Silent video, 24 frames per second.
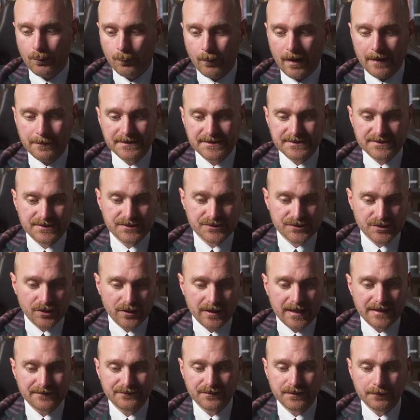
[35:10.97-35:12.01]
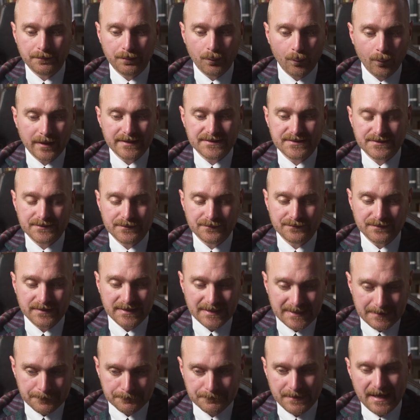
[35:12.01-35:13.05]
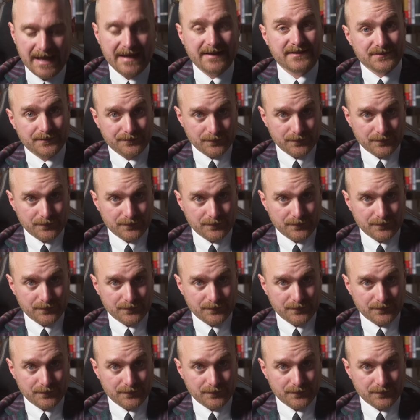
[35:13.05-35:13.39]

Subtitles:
weapons design for the point of impact.